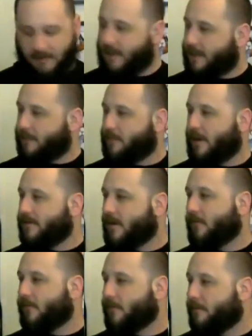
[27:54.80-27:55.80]
kicking
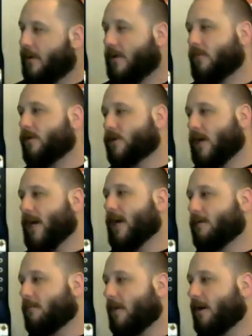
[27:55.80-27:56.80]
myself in the butt. Wish I had
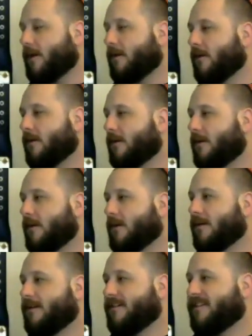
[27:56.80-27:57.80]
the money.
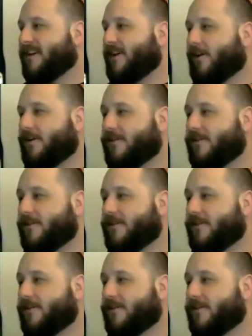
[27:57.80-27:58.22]
You know what I'm